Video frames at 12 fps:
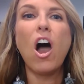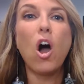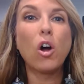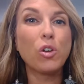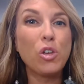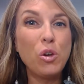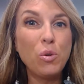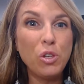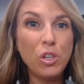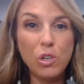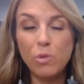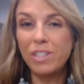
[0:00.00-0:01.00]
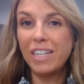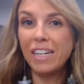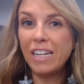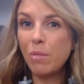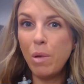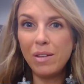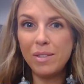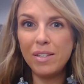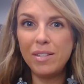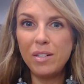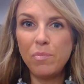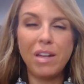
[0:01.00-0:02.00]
Are you using an email system